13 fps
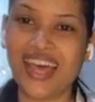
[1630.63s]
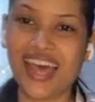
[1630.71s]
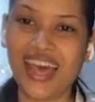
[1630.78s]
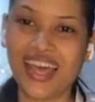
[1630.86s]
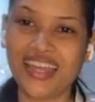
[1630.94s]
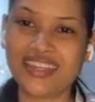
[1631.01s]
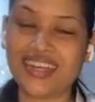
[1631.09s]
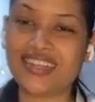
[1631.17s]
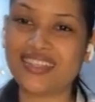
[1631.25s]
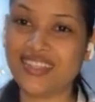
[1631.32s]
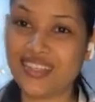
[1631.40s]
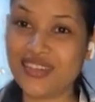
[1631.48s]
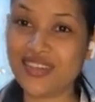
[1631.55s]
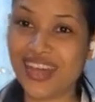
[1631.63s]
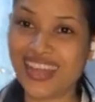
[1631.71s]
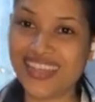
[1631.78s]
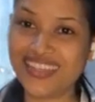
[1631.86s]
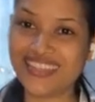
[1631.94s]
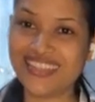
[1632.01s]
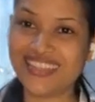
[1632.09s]
And I'll see you
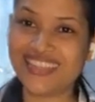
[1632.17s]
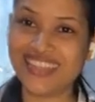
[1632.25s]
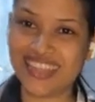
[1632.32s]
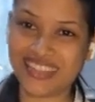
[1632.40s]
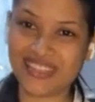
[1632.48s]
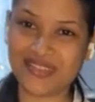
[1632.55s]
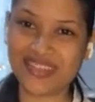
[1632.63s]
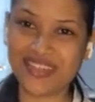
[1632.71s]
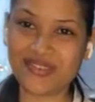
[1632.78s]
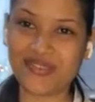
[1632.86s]
guys next week